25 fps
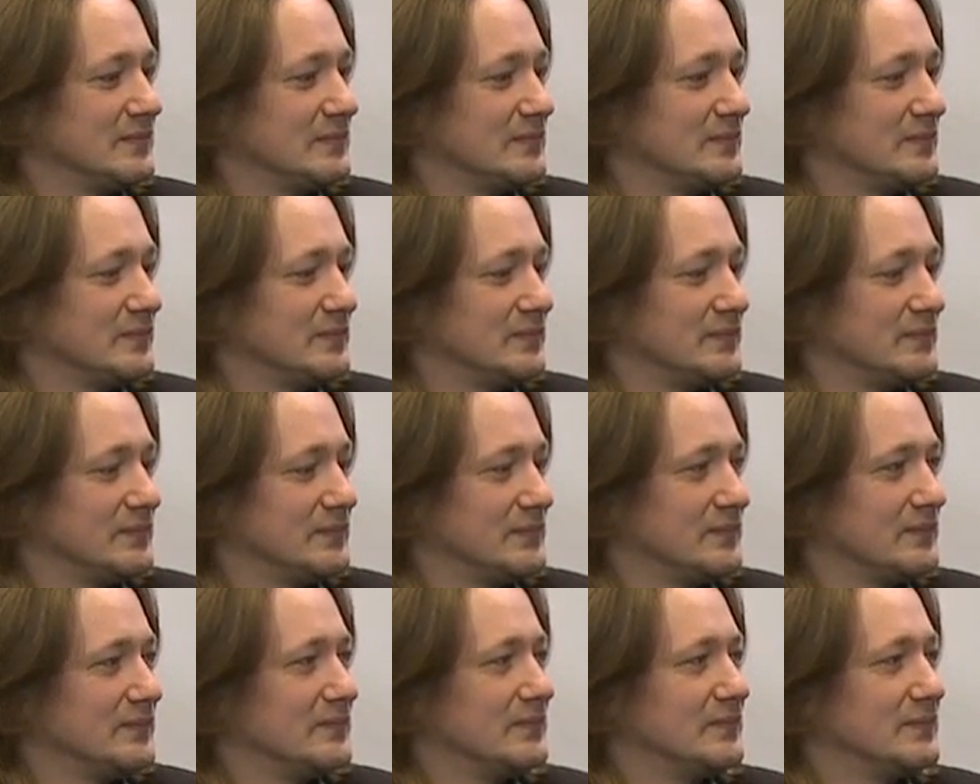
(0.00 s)

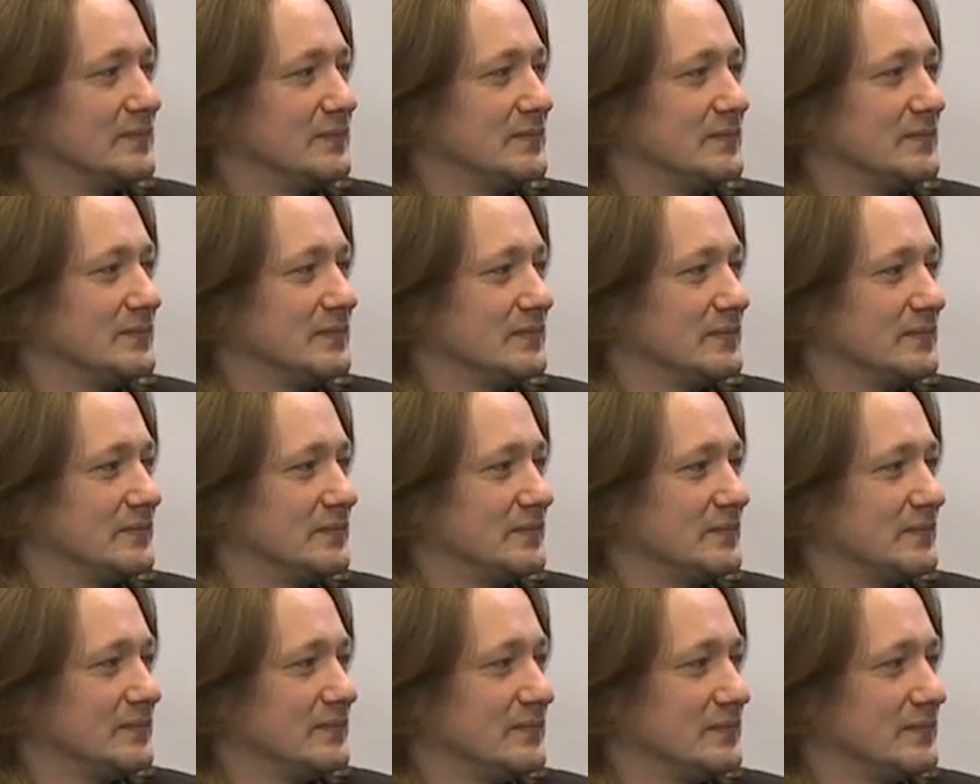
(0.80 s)

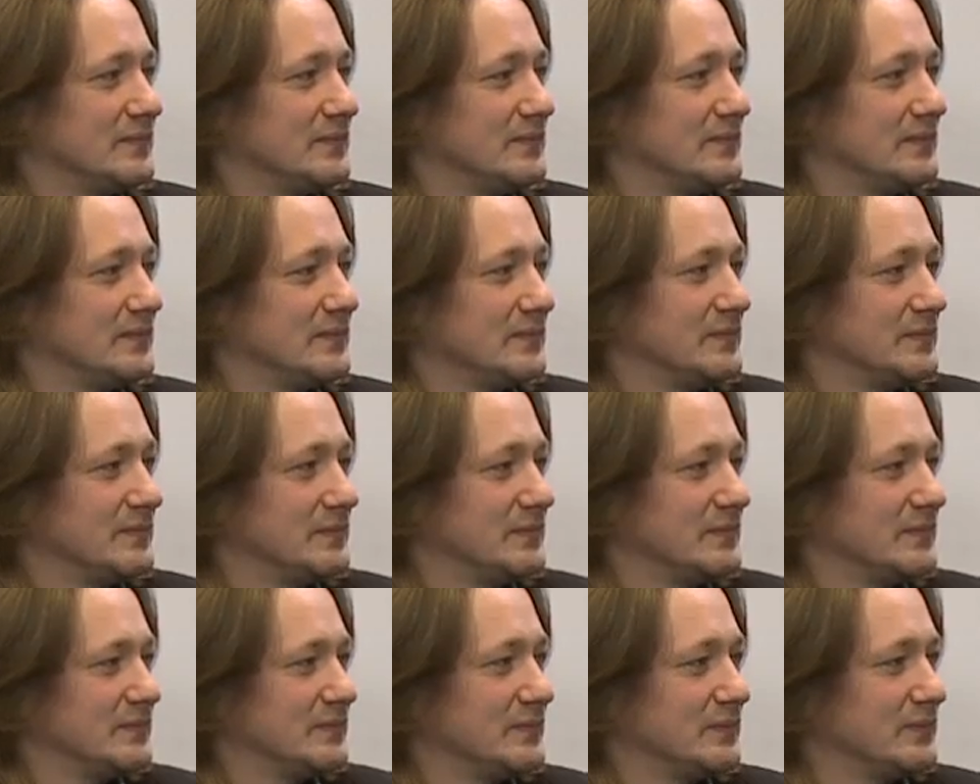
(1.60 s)

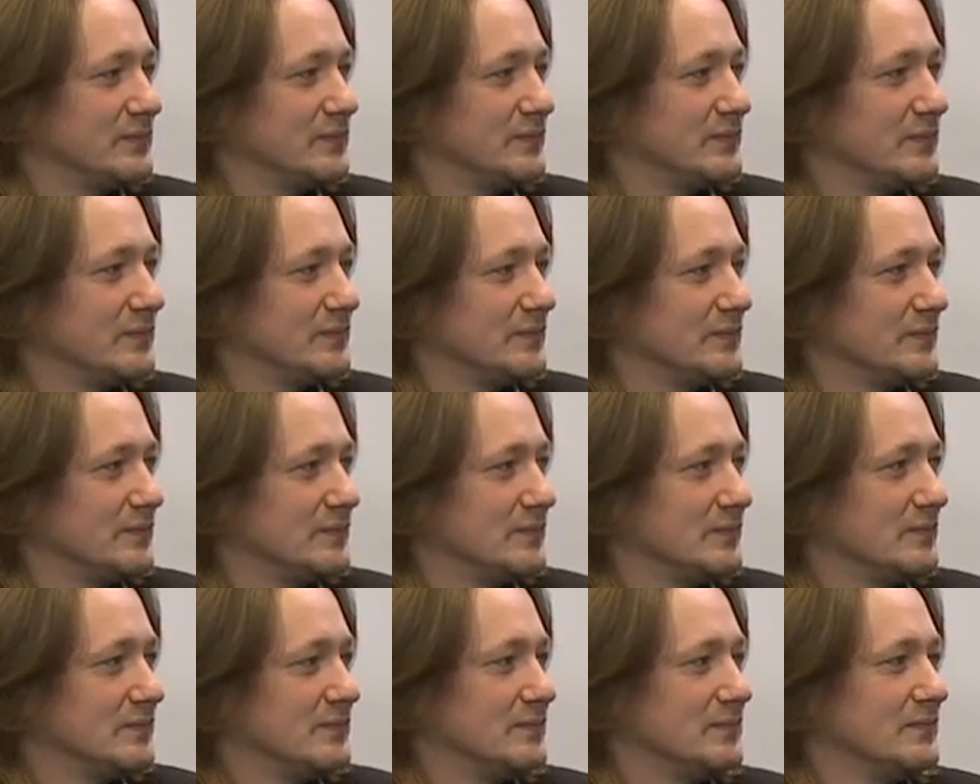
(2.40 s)

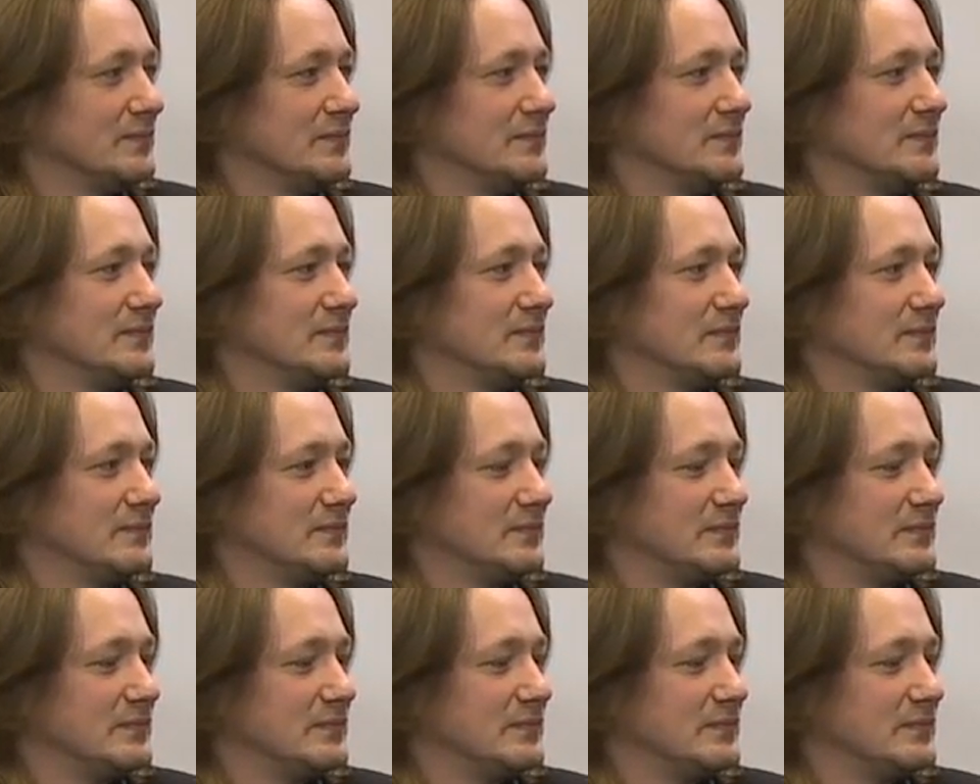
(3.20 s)
The person shown says nothing.